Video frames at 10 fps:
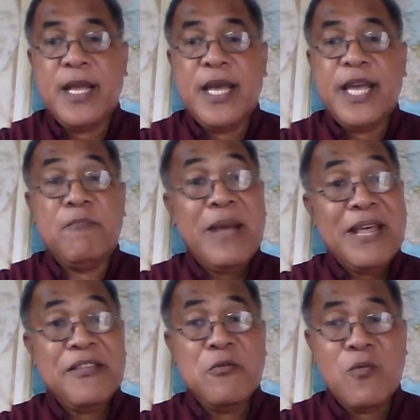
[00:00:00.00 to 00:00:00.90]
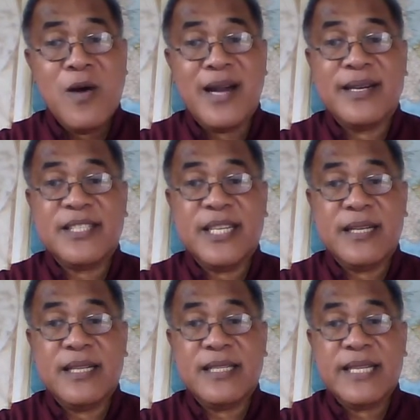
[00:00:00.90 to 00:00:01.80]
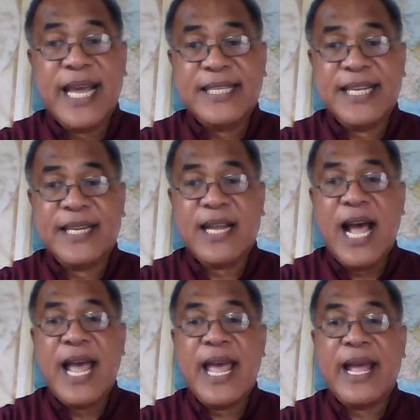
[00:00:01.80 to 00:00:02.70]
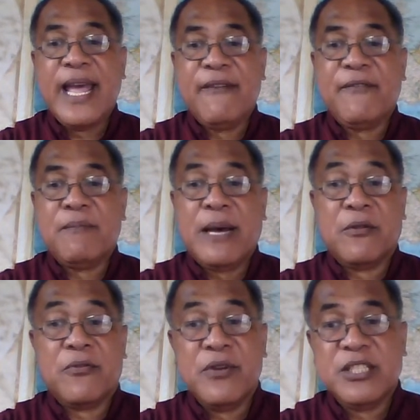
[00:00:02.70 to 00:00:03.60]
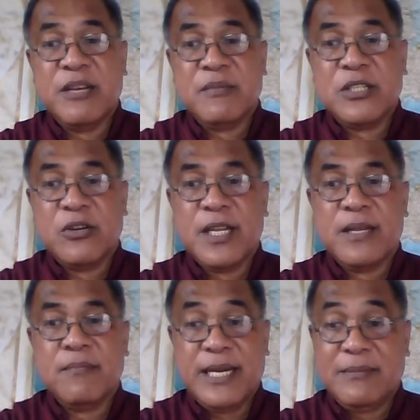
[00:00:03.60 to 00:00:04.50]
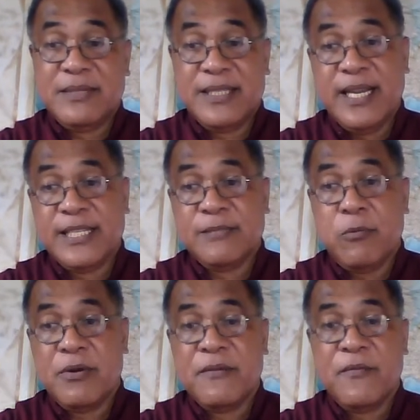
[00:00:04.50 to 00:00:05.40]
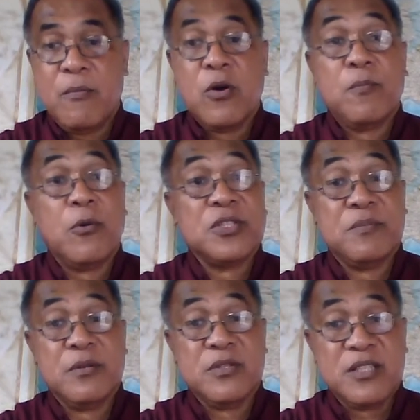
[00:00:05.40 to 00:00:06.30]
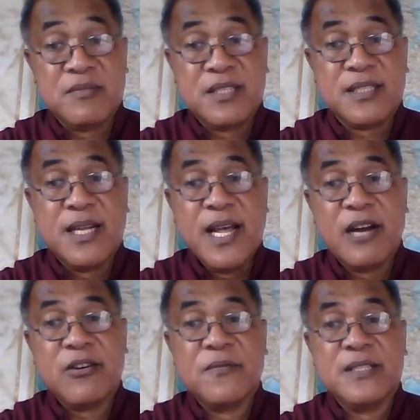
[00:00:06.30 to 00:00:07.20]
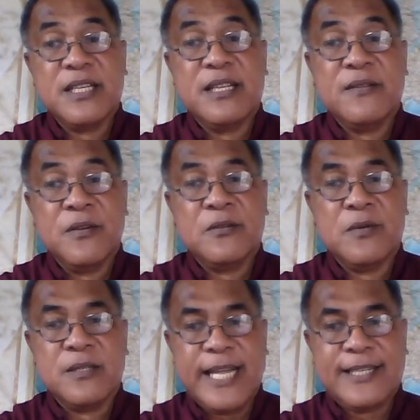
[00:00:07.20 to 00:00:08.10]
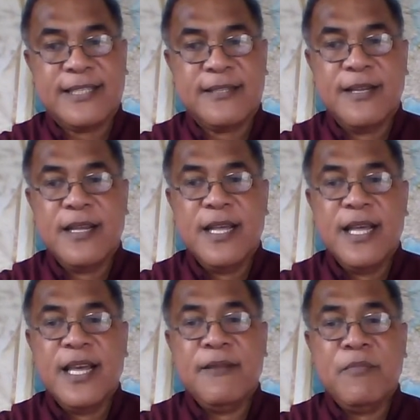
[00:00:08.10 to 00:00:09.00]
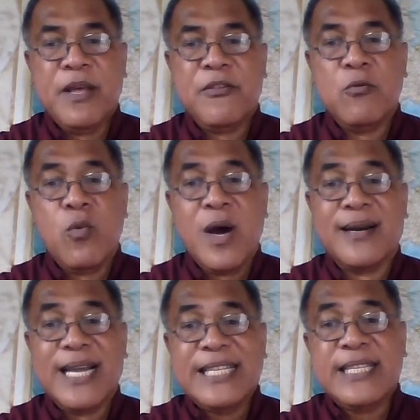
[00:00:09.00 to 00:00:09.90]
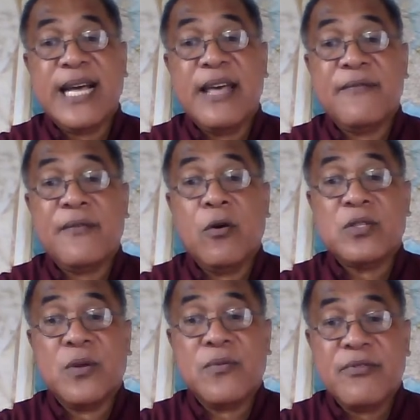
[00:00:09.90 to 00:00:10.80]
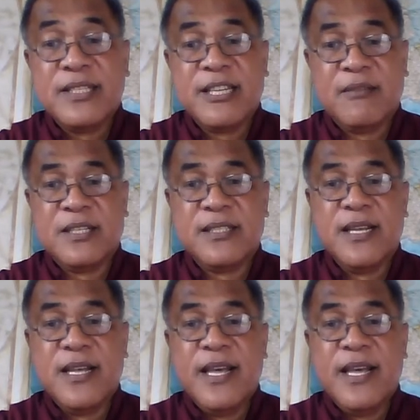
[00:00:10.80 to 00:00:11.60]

In Matthew 1:18, I have about 3 sermons on it, but I'm still exploring for more possible sermons out of this individual text. In Matthew 1:19, I have also 3 sermons.